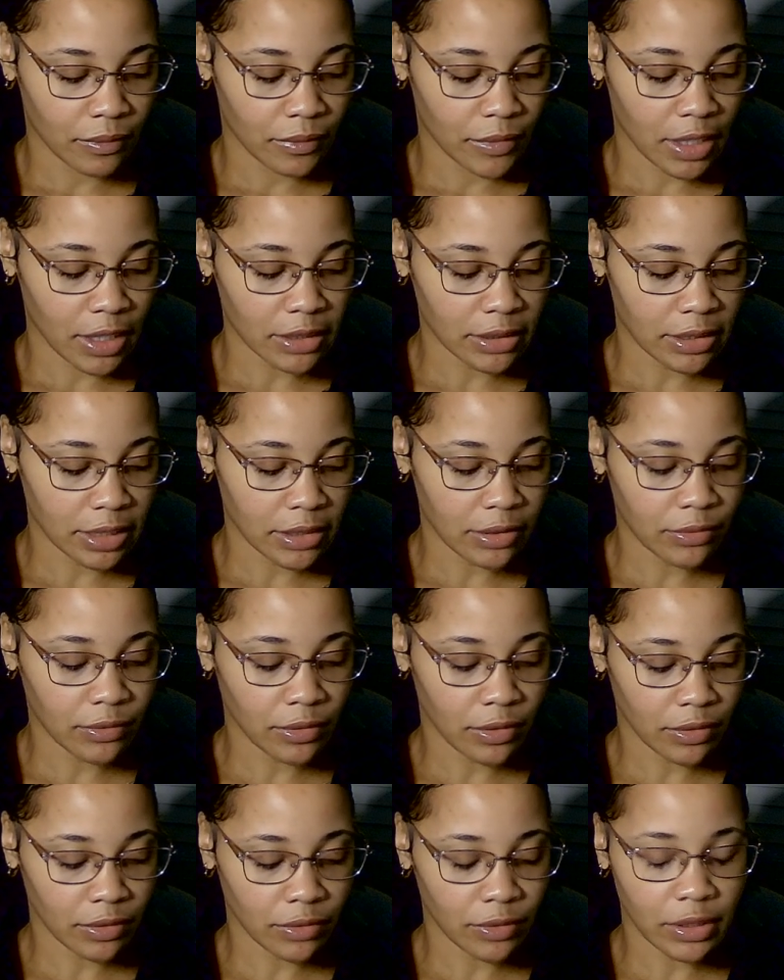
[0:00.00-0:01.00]
That's how you
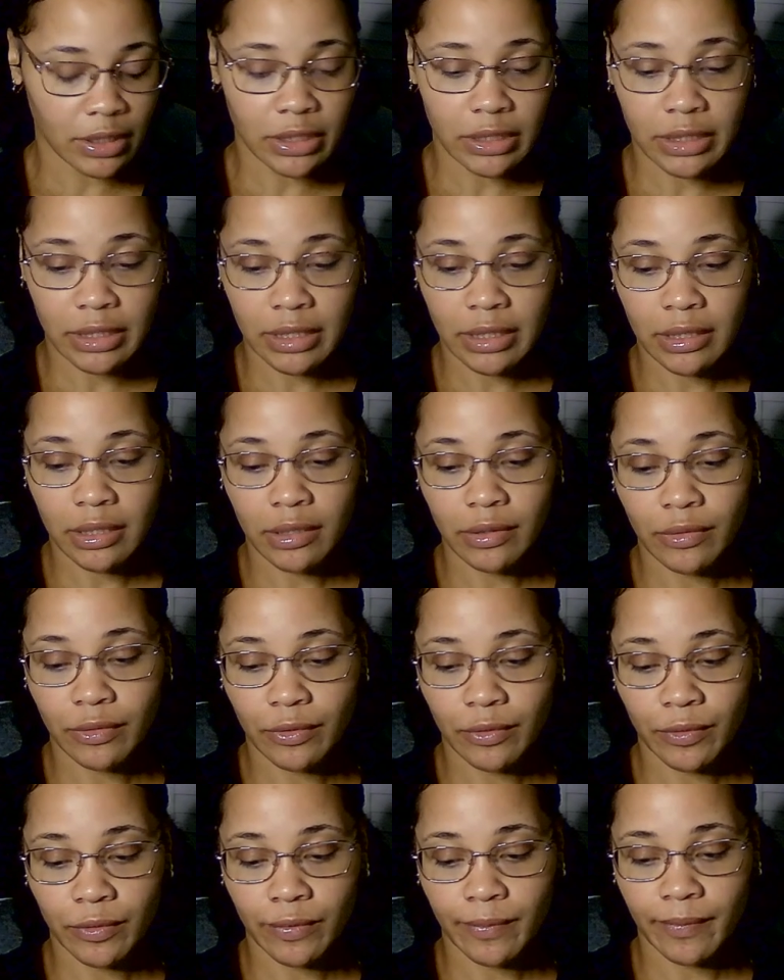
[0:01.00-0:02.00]
know you need to heal.
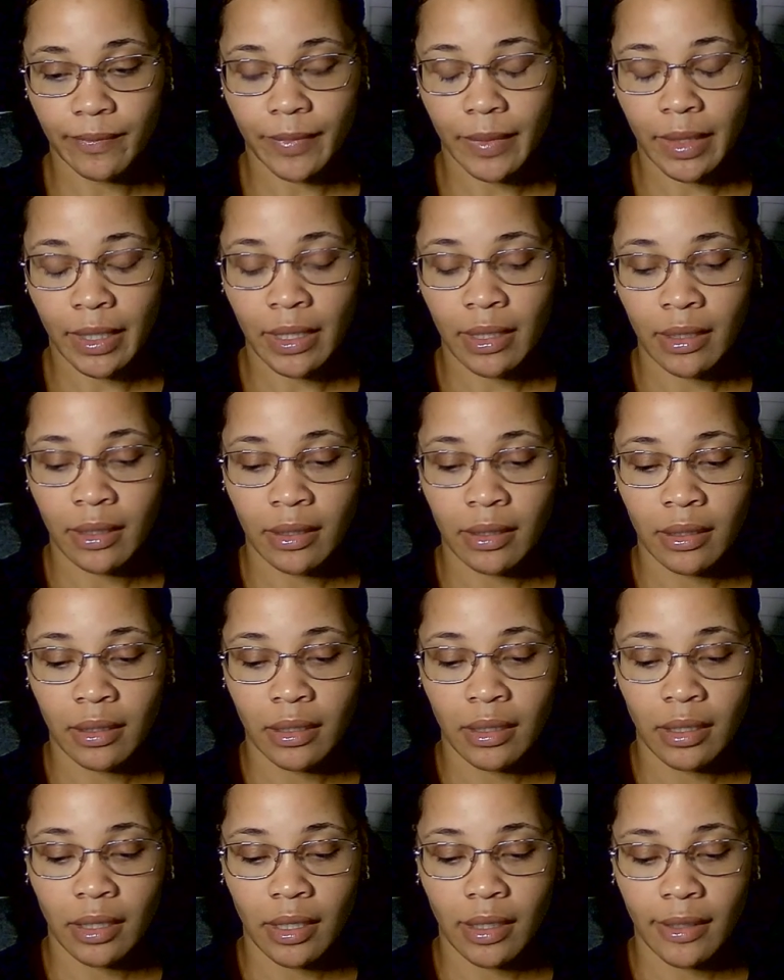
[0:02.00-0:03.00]

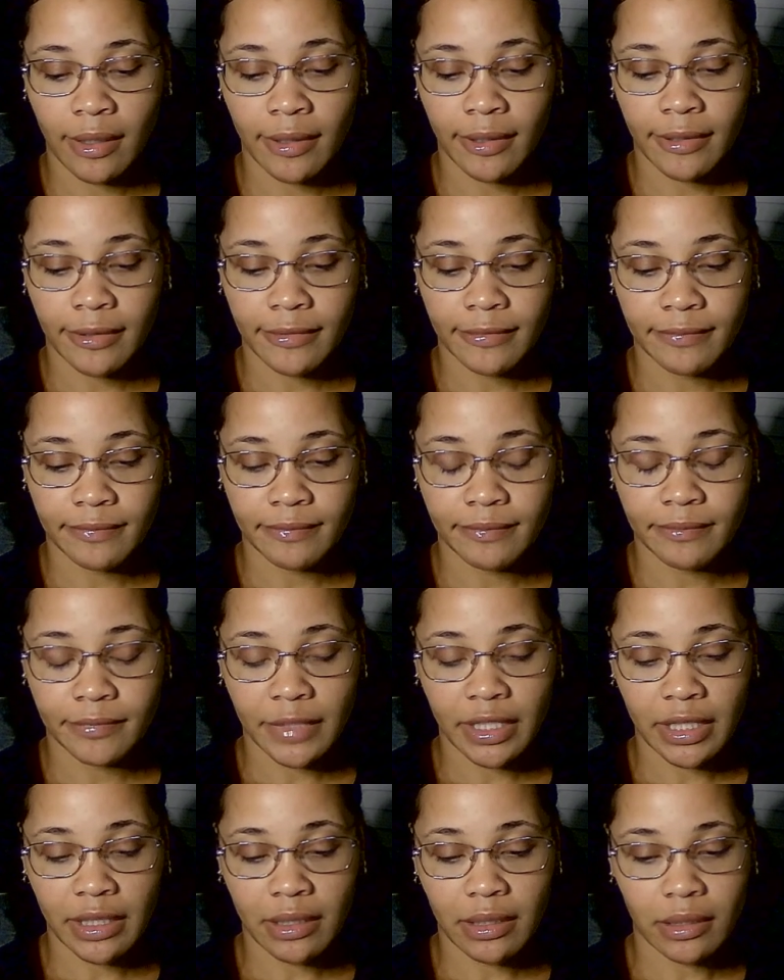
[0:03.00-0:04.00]
Um,
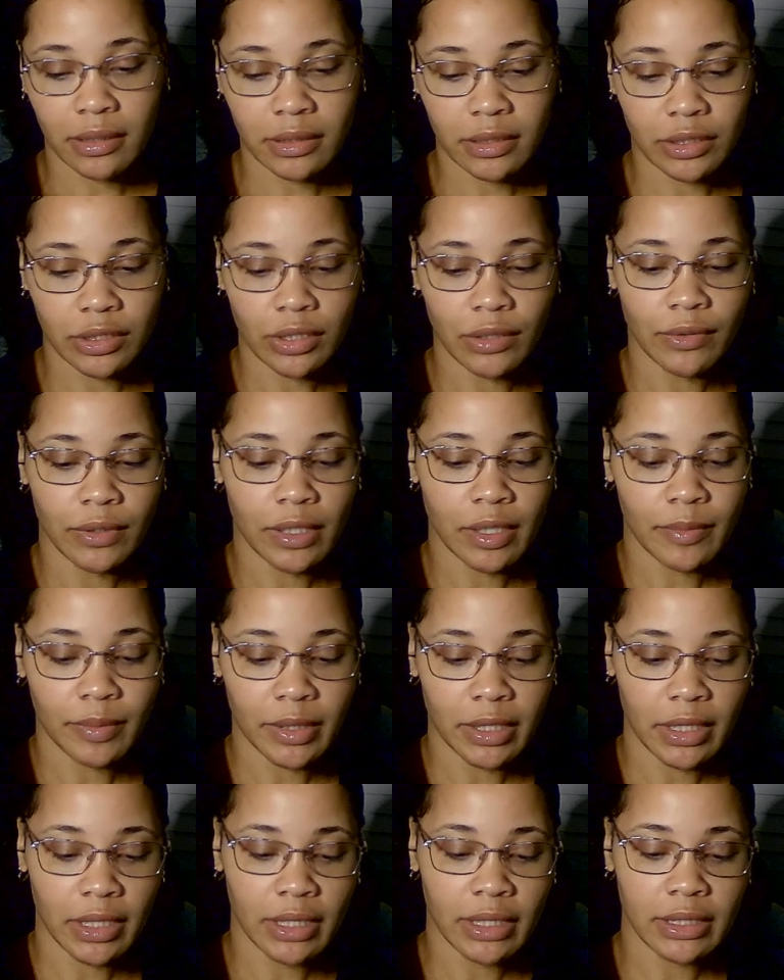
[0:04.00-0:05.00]
yeah, showing up
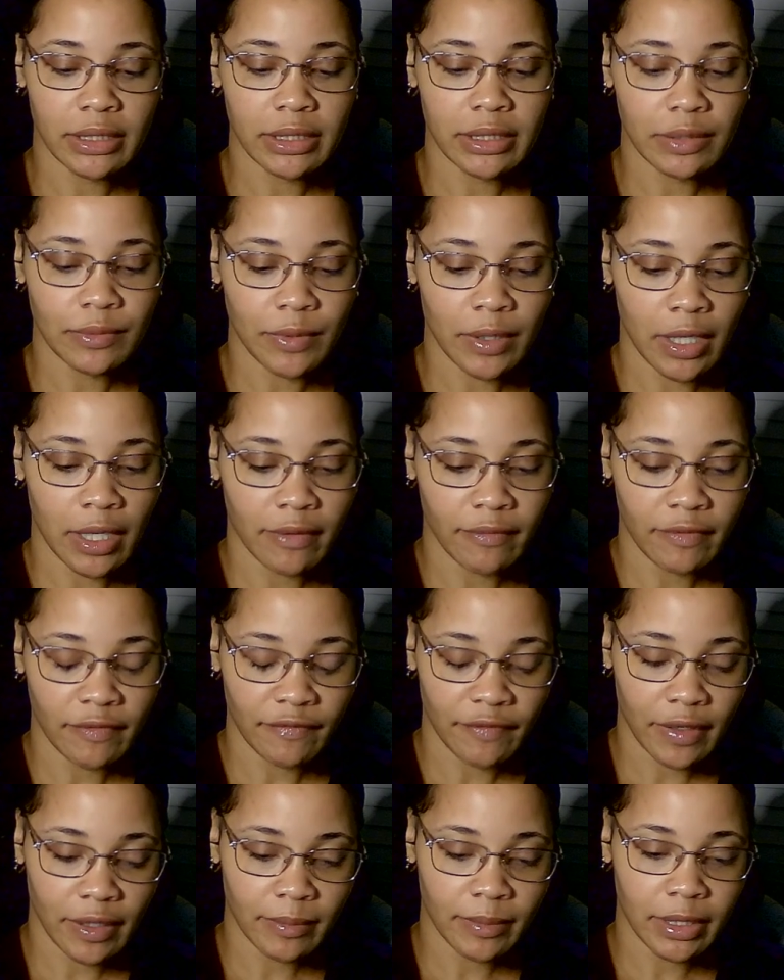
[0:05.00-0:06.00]
again. Someone have a
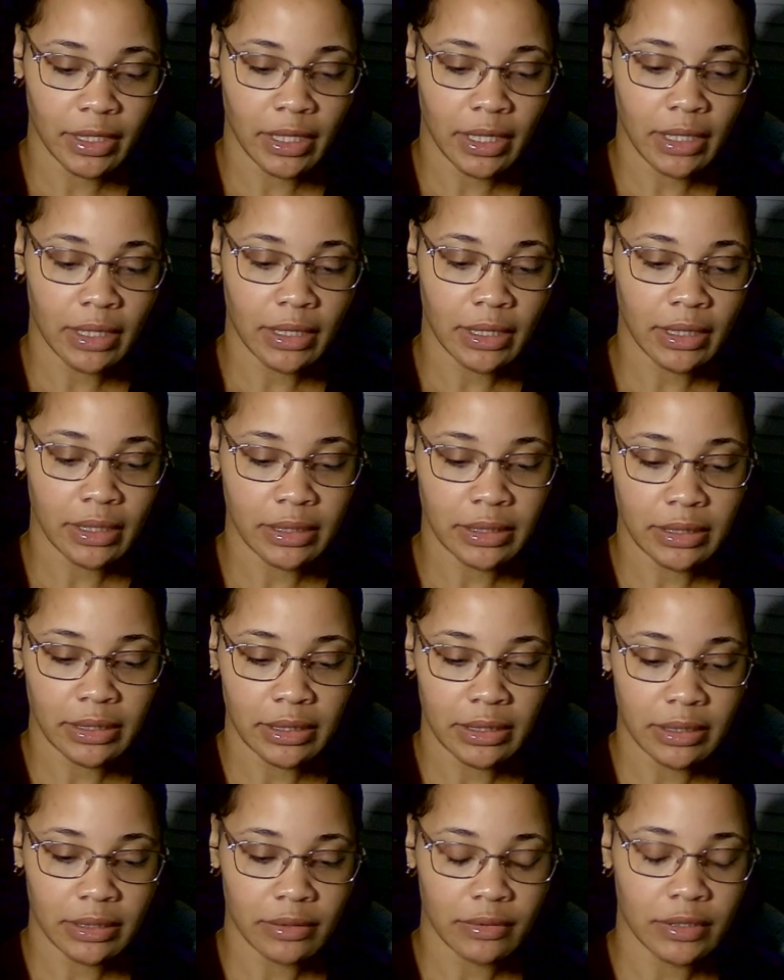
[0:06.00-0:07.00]
family at a
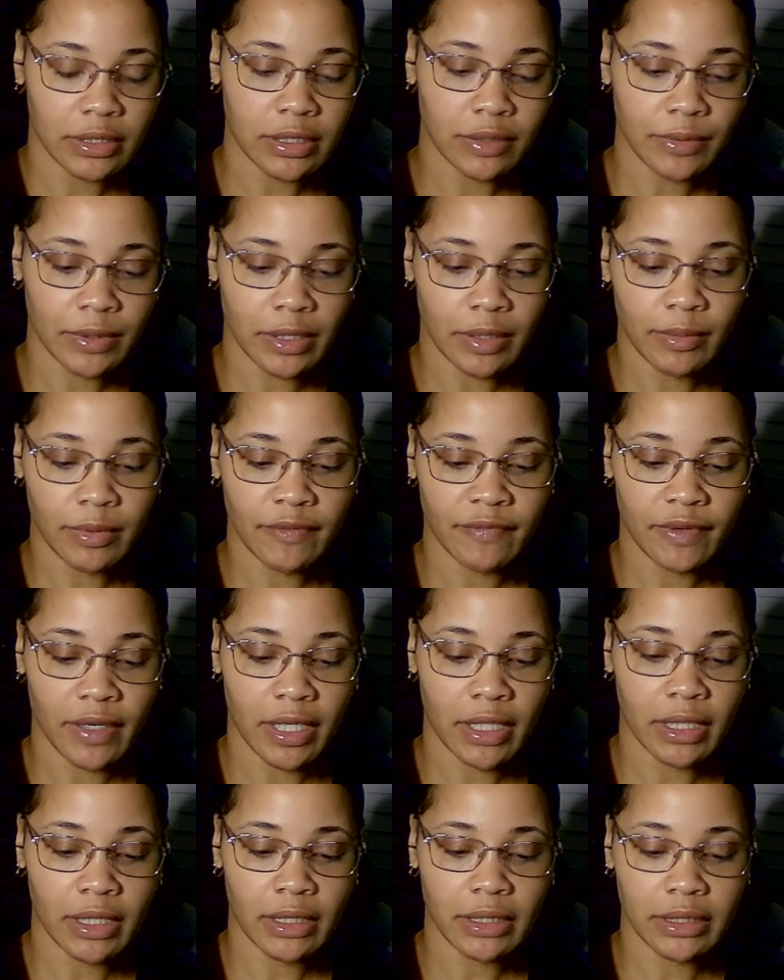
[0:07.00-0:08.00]
distance, or someone could be
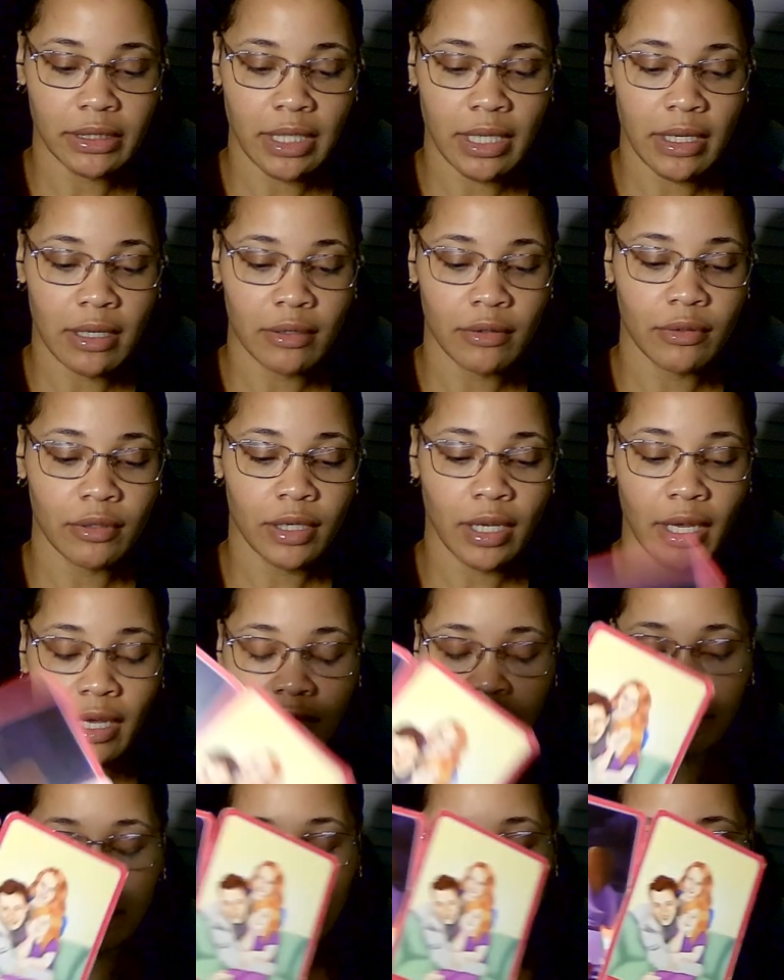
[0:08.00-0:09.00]
finding this out, or
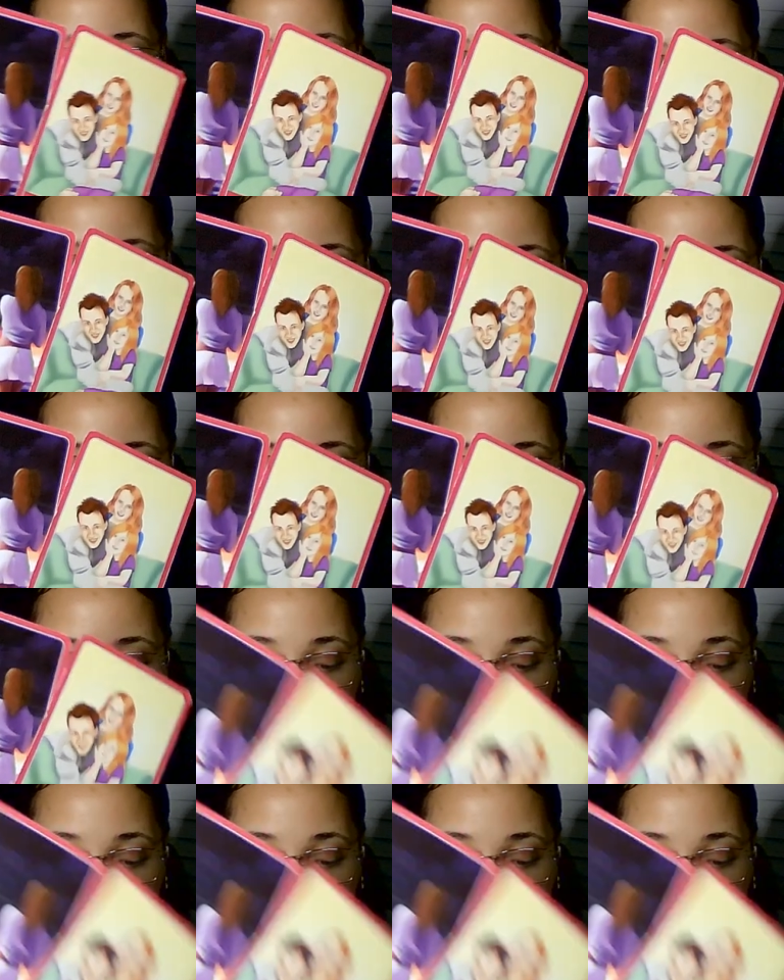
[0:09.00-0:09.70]
have found this out.